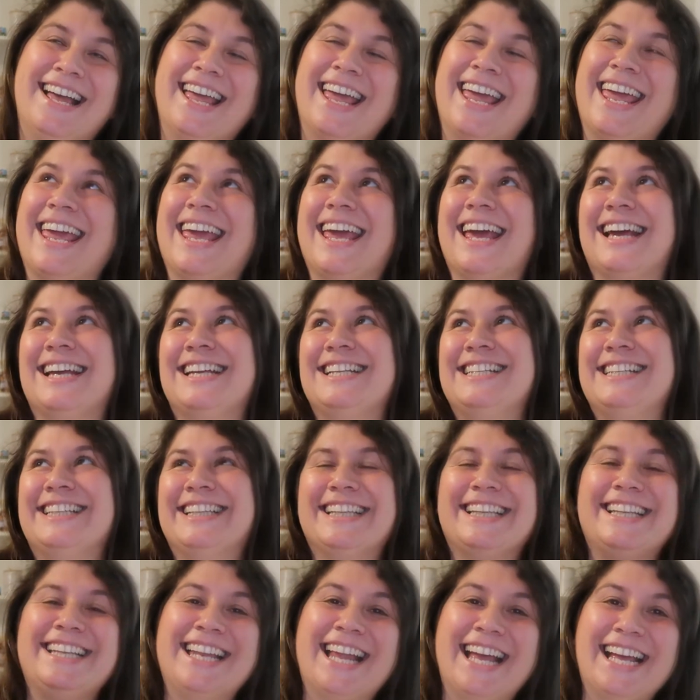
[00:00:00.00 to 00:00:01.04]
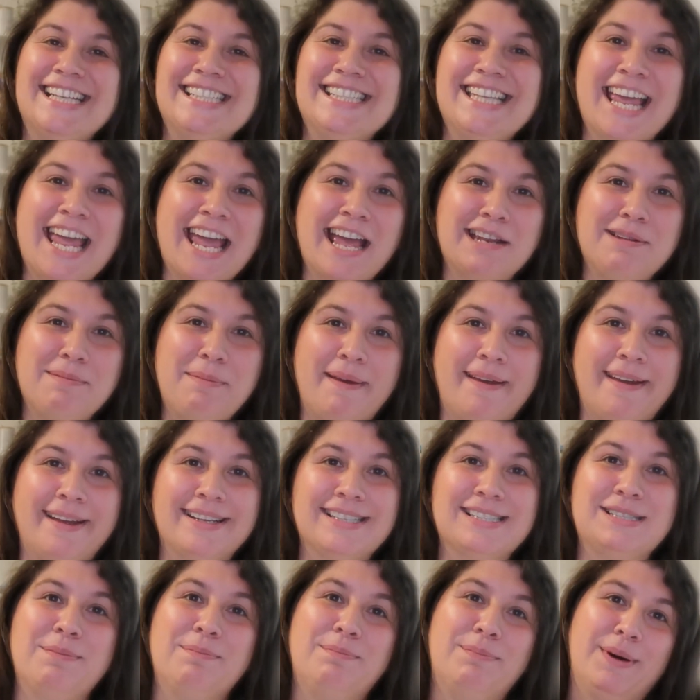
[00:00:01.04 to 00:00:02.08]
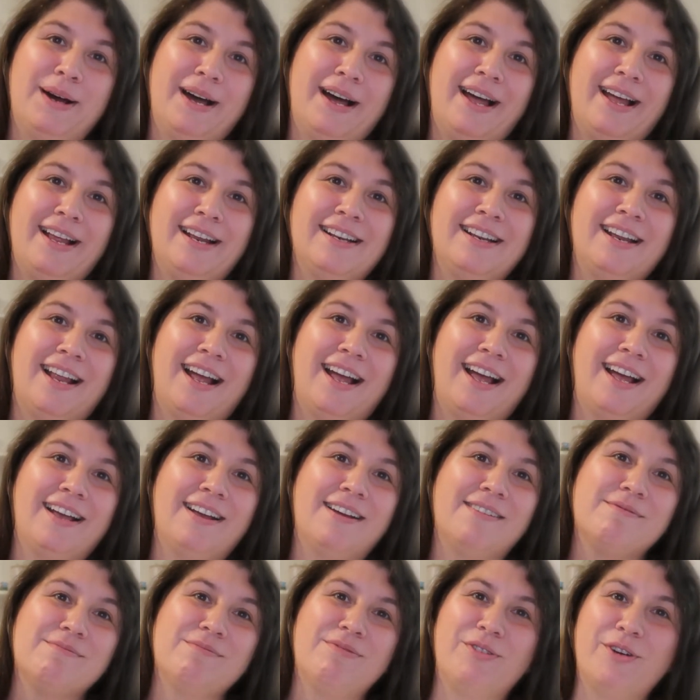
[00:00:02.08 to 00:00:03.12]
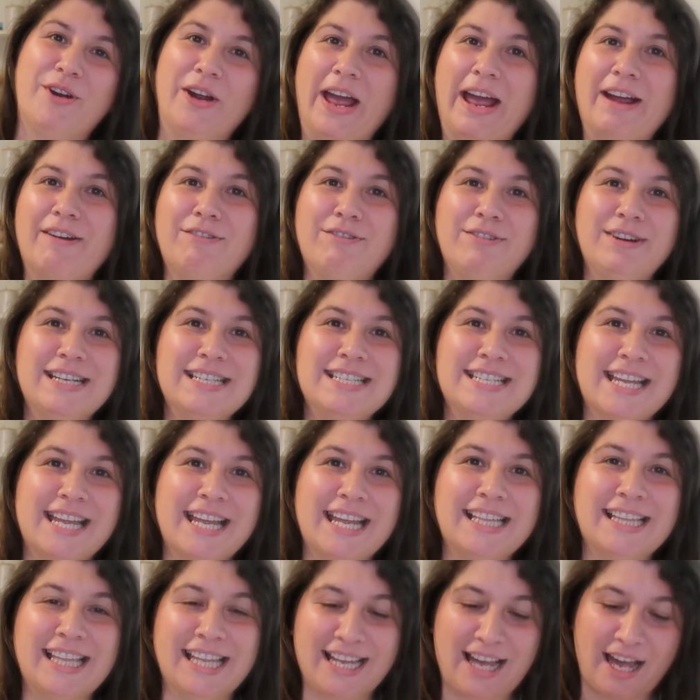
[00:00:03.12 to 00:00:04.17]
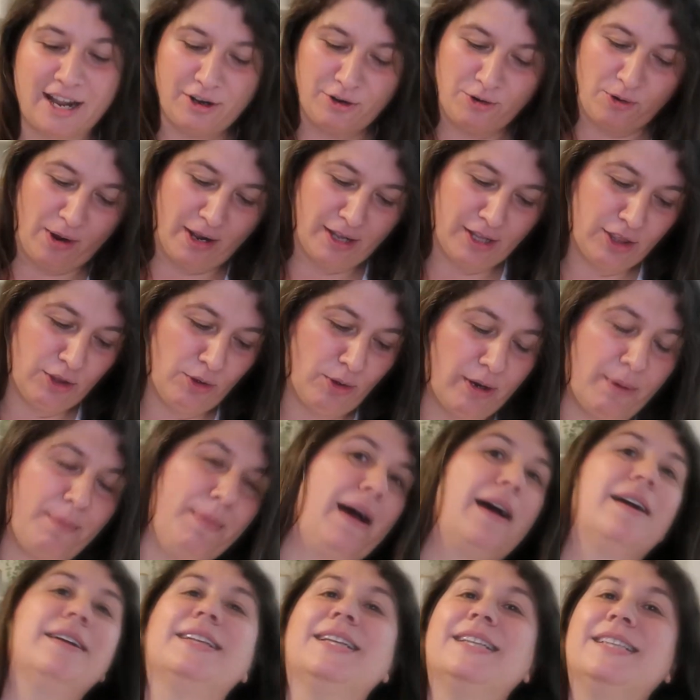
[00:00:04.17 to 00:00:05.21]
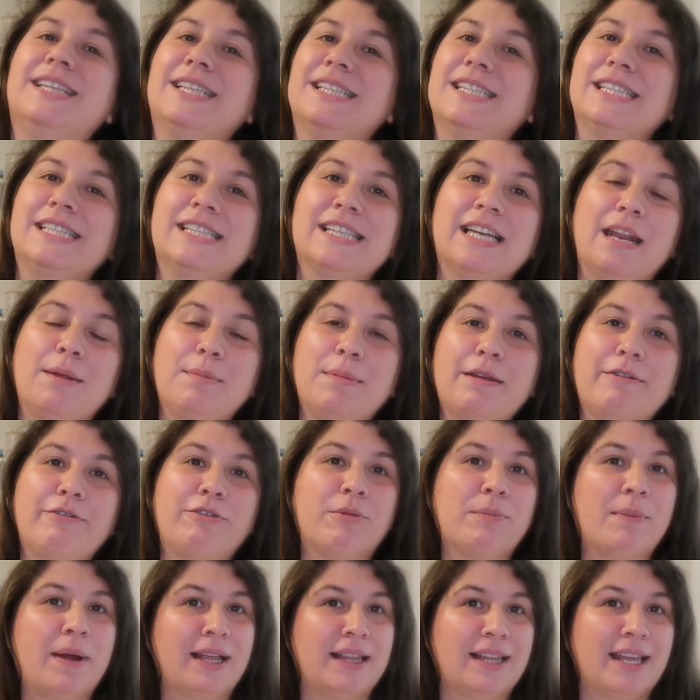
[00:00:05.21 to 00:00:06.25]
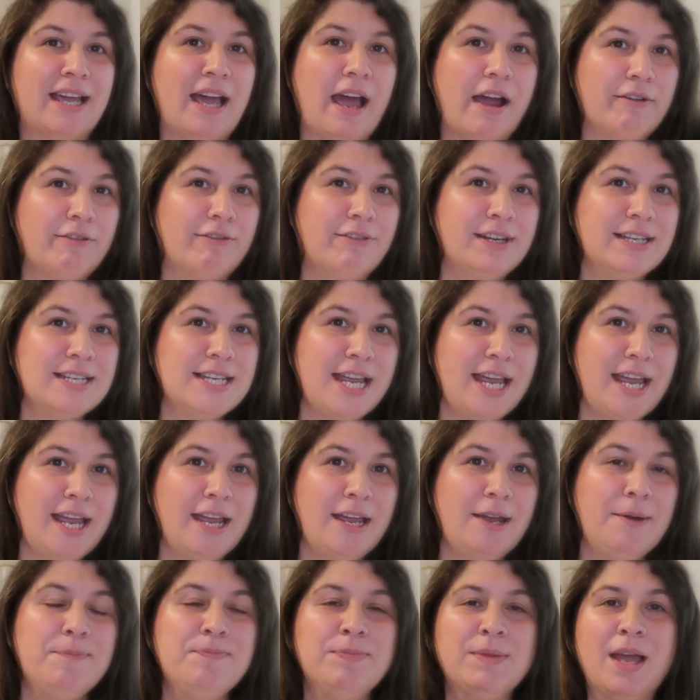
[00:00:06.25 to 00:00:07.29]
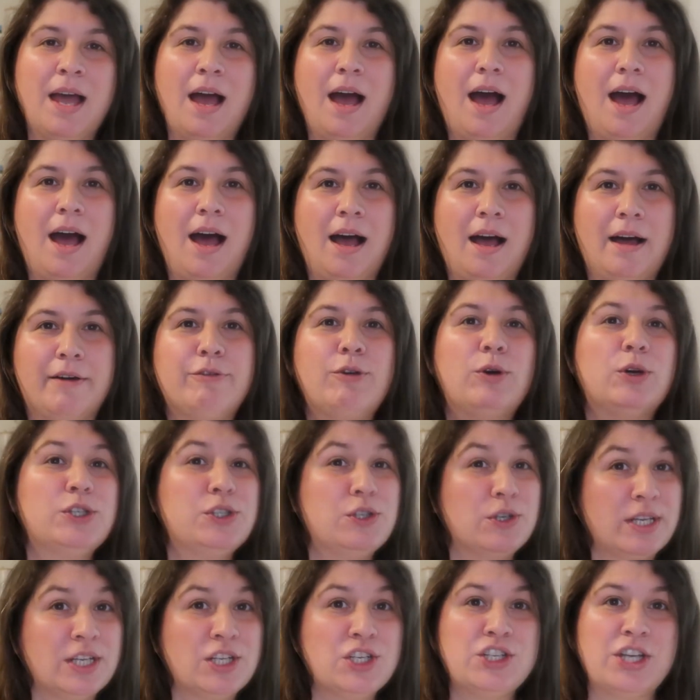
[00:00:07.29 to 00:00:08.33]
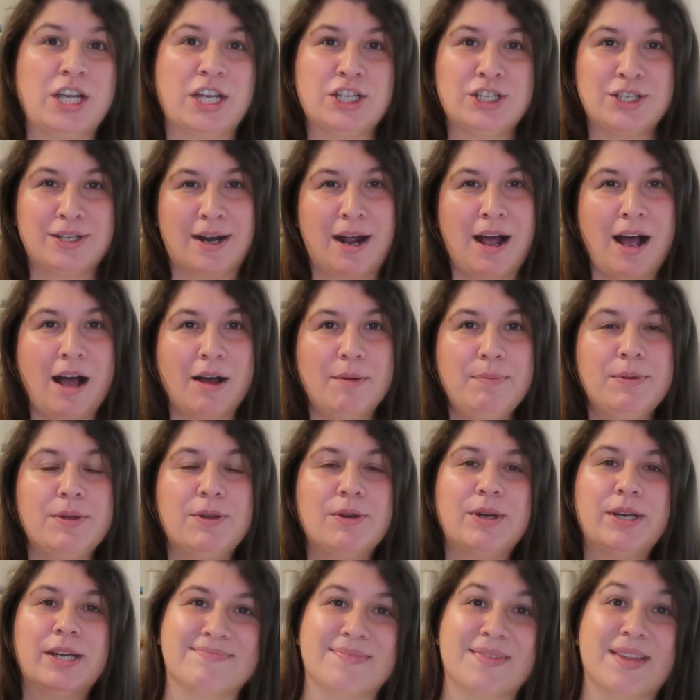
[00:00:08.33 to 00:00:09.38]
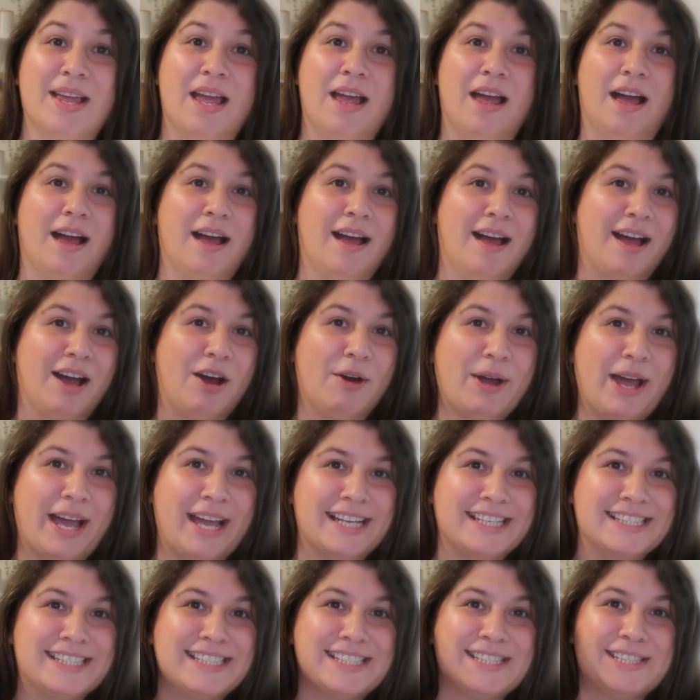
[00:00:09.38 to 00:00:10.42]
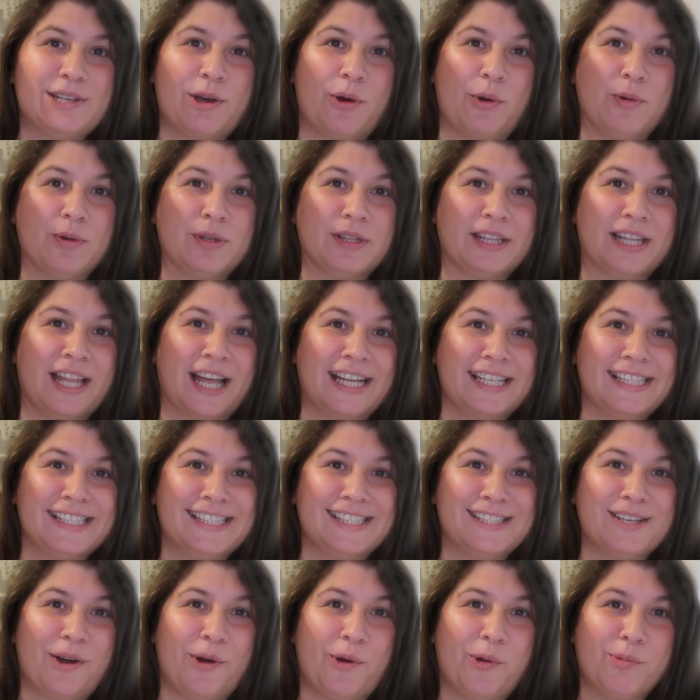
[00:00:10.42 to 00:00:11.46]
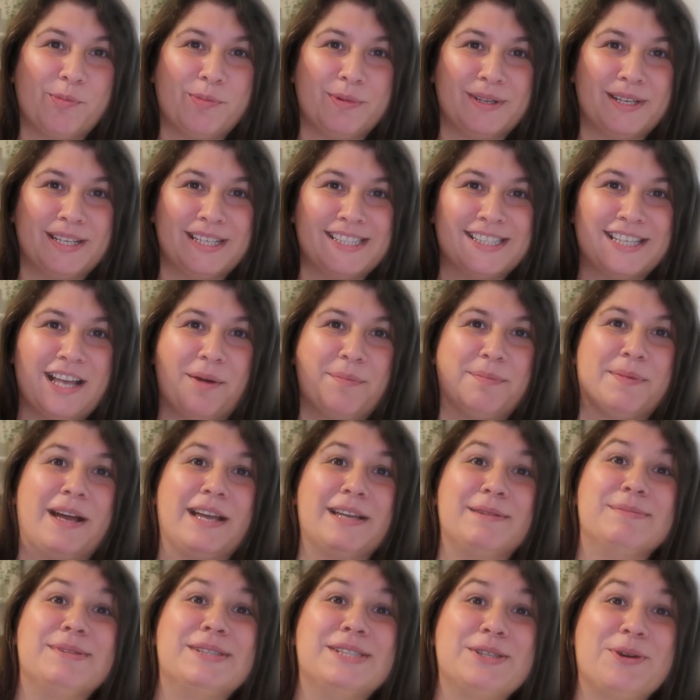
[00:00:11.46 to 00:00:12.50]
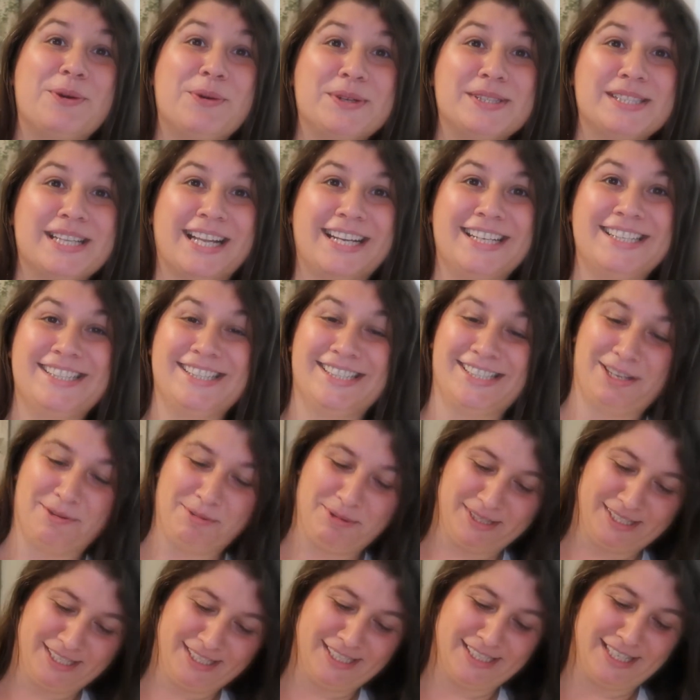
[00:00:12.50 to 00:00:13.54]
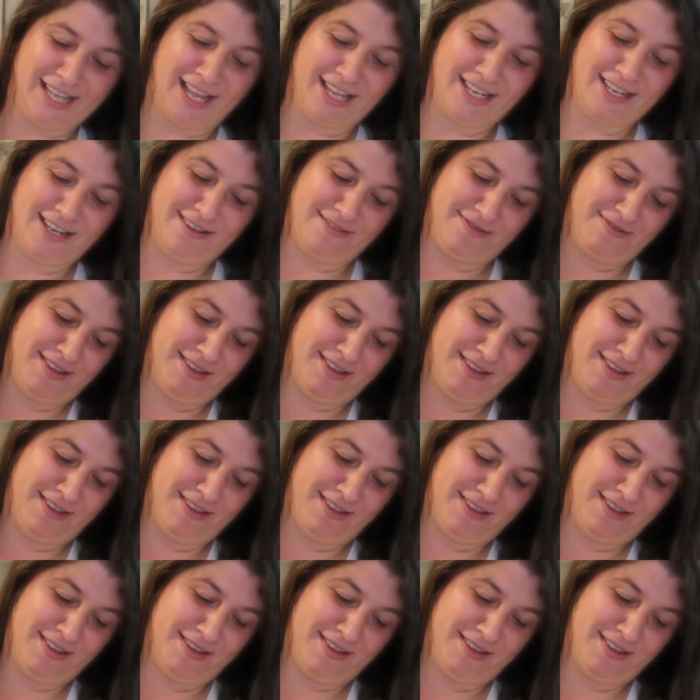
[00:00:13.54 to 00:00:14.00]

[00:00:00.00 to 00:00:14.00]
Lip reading: and nice handbags, but for everyday, like, I don't know, I thought about that this is gonna be for my like everyday. Of course you can change it up. Okay, so let's open this up. I'm so excited to see what's inside.